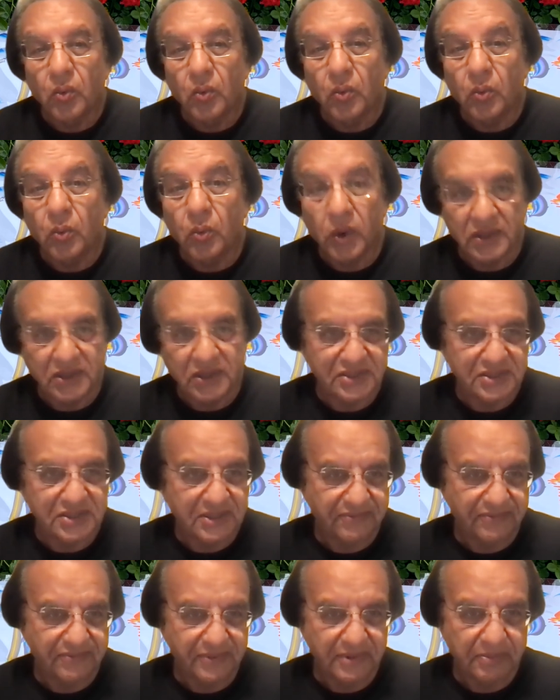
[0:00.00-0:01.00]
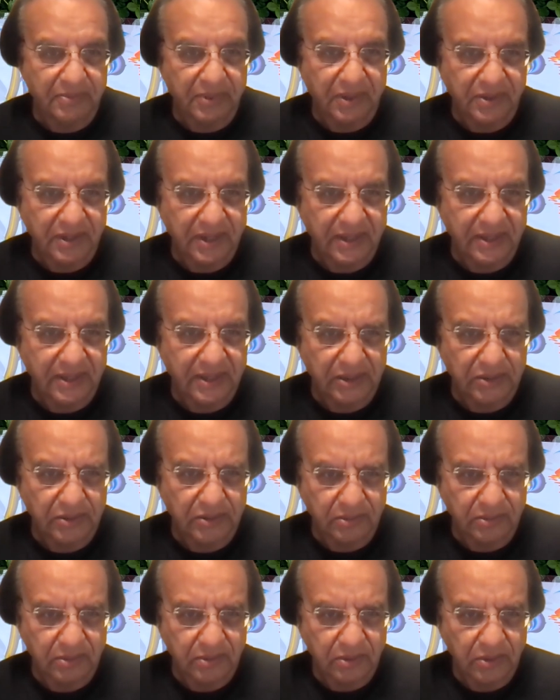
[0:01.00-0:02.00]
what is different about
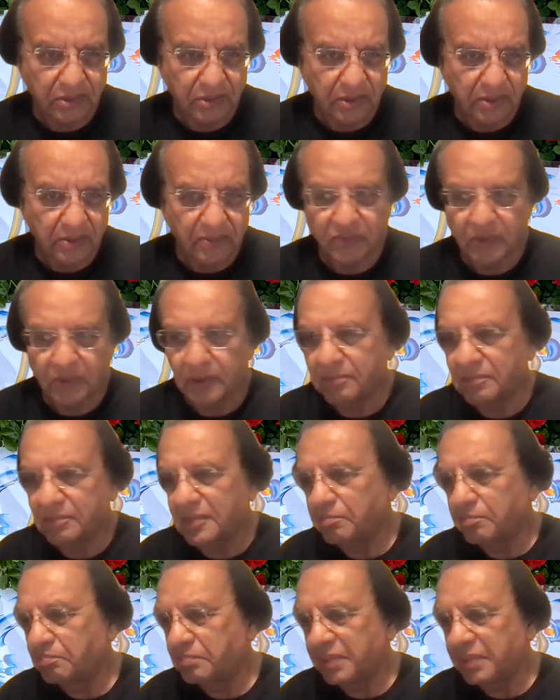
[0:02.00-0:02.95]
Cardano from